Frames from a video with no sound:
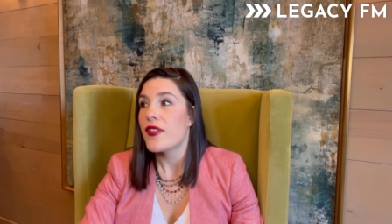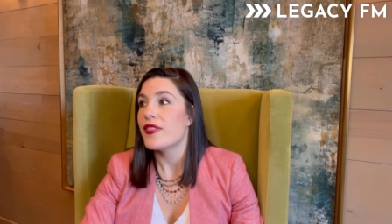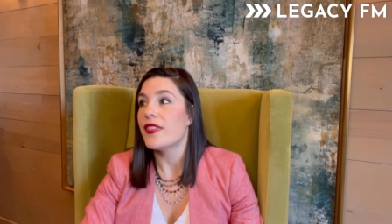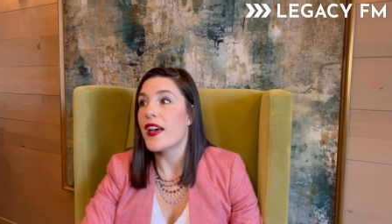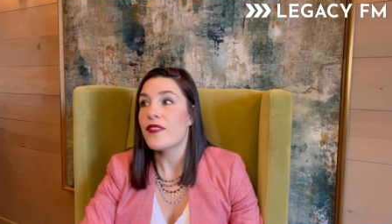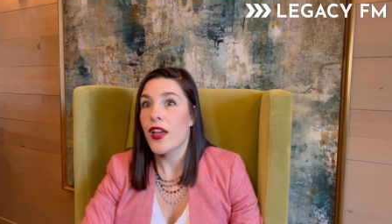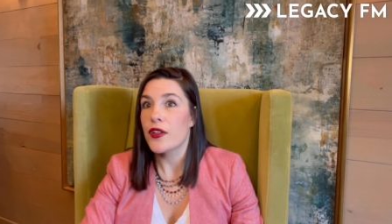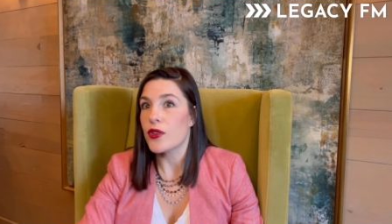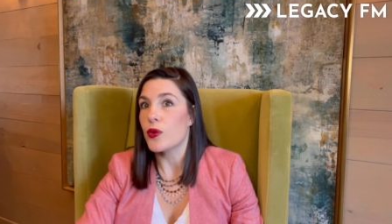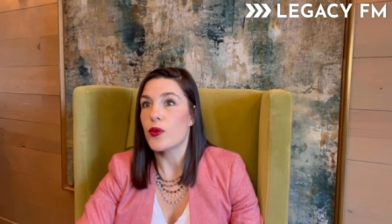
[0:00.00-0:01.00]
That
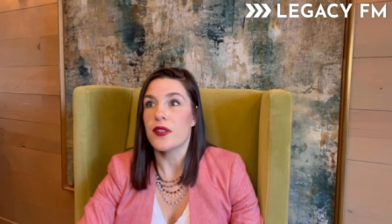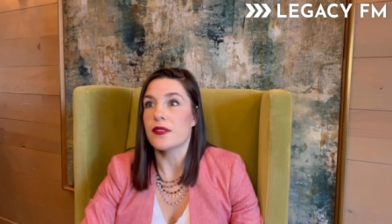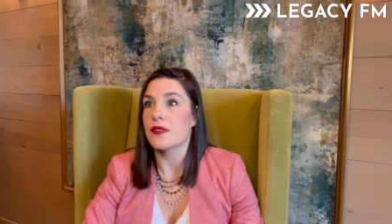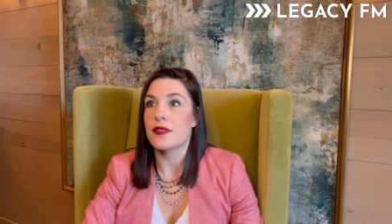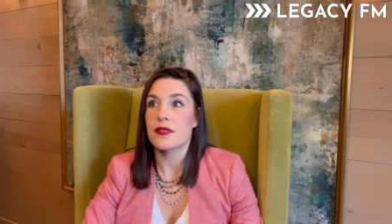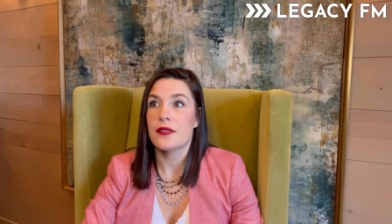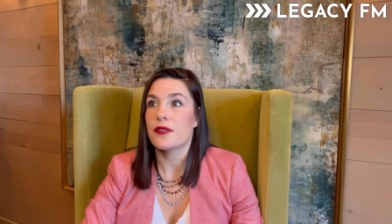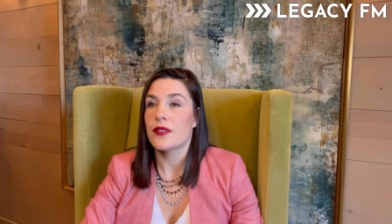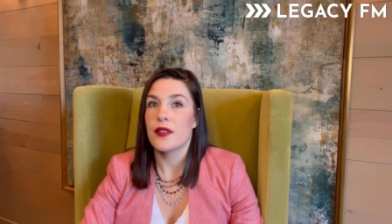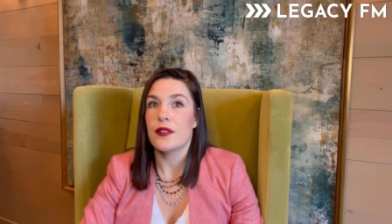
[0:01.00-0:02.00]
value is
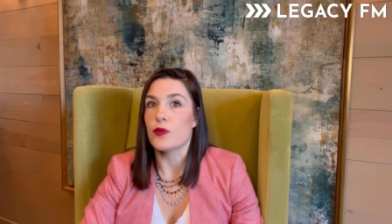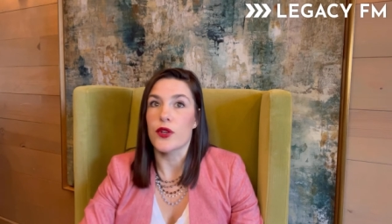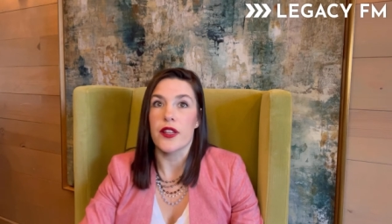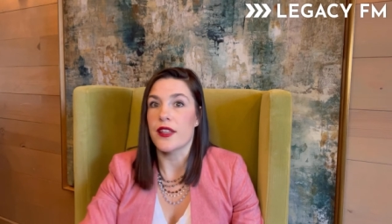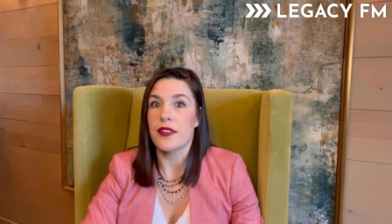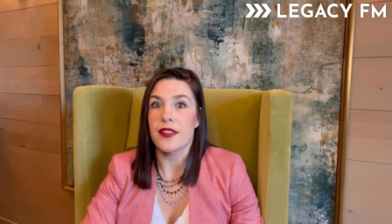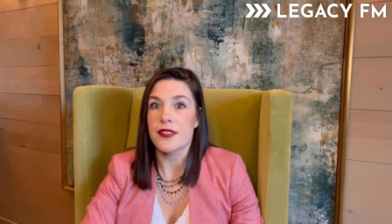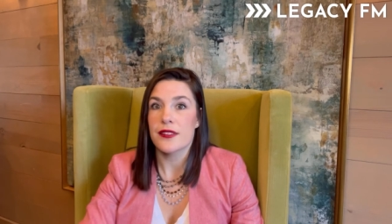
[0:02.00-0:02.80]
ridiculous.